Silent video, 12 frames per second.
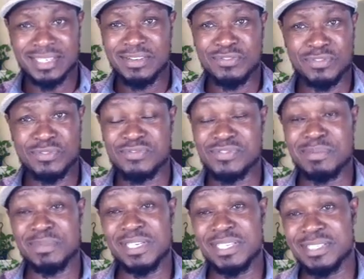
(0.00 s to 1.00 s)
come from
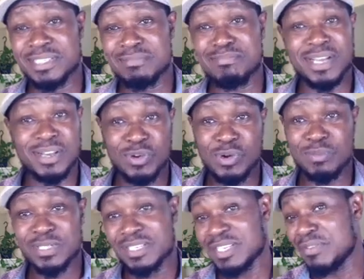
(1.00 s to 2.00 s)
families back home
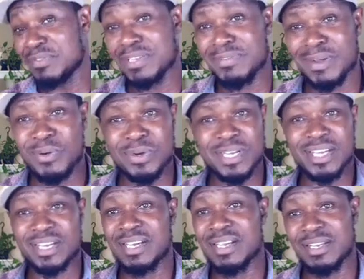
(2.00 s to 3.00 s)
that have never owned a
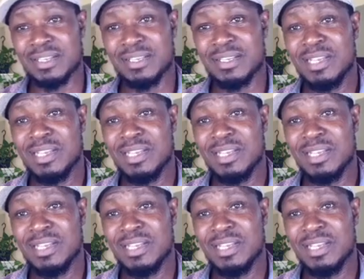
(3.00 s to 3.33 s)
car.